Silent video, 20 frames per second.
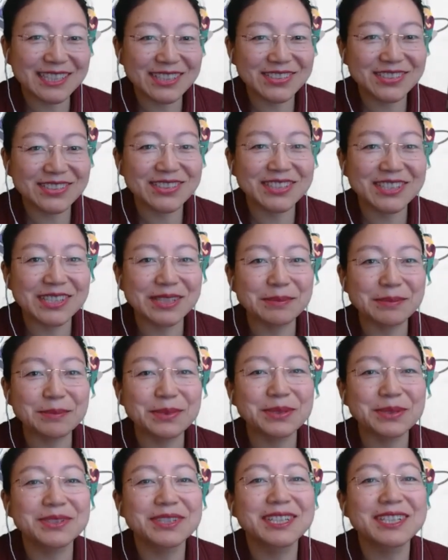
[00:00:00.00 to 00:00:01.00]
your
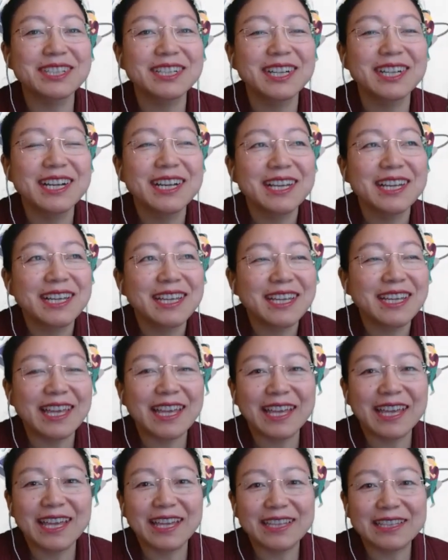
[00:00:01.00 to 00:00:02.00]
computer
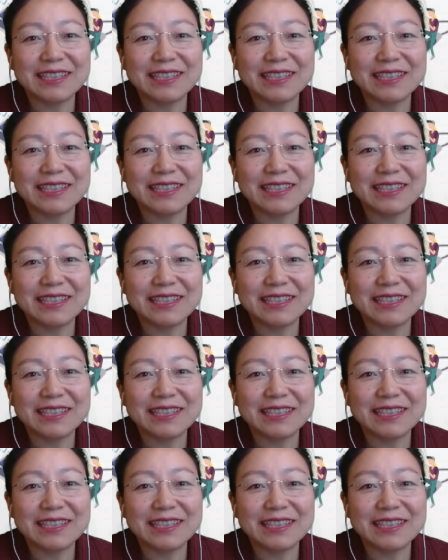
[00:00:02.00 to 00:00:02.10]
and